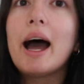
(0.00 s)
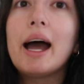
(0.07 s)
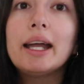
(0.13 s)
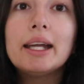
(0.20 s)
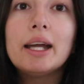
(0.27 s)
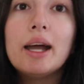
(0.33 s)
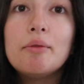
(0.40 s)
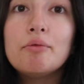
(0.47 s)
I
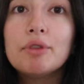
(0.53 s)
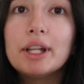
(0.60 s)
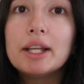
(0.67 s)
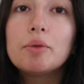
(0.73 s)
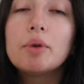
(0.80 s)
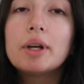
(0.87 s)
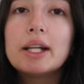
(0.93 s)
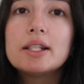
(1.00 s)
am
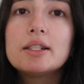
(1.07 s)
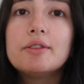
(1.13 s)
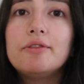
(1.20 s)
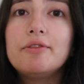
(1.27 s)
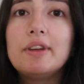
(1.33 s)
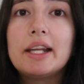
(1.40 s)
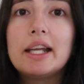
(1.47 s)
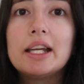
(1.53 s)
really wanting to
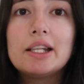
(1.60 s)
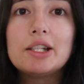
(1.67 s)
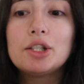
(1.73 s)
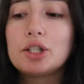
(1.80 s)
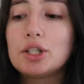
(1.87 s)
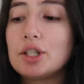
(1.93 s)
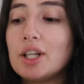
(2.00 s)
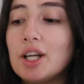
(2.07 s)

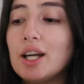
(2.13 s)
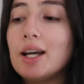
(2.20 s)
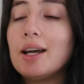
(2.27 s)
finish